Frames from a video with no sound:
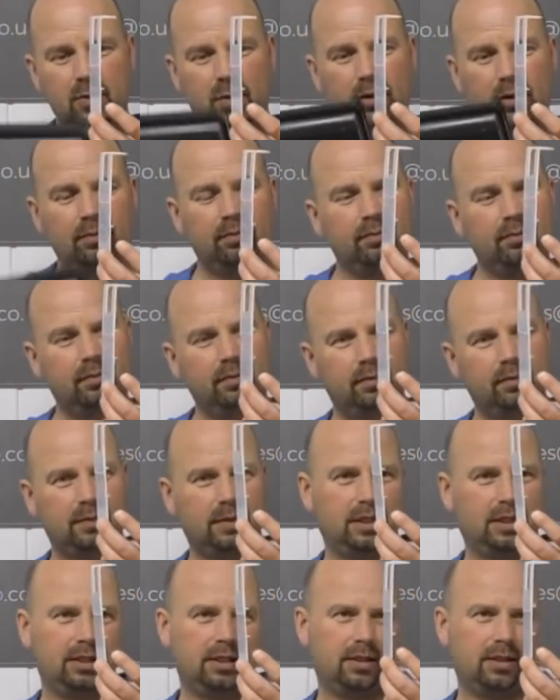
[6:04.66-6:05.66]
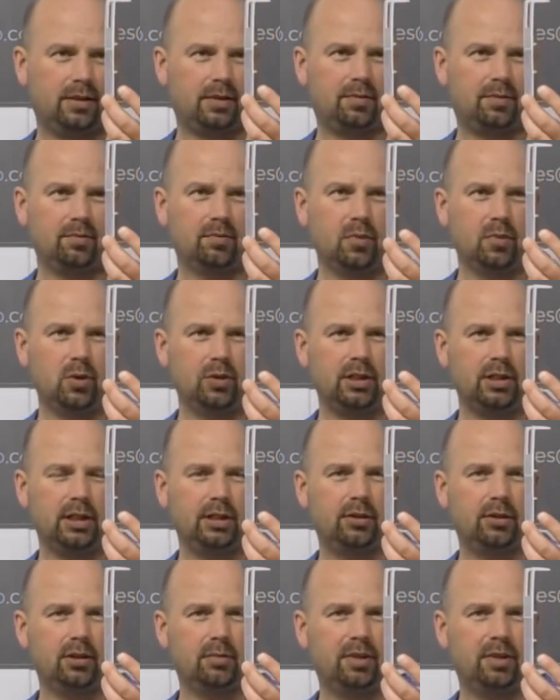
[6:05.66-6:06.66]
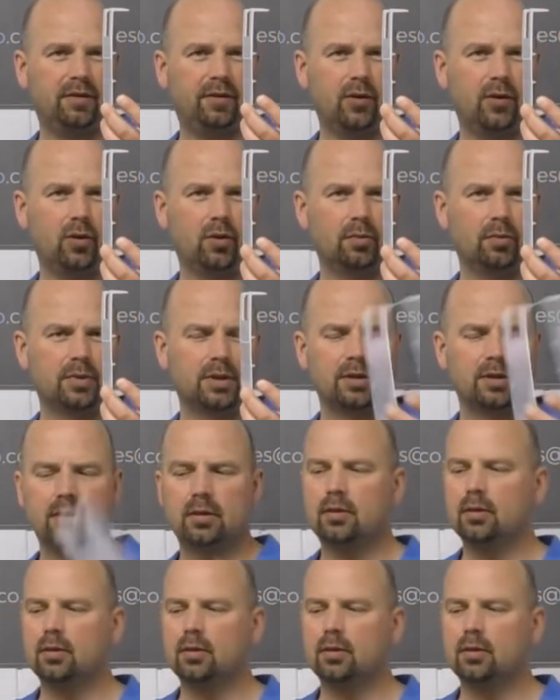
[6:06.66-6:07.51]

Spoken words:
one is mostly going to be foams.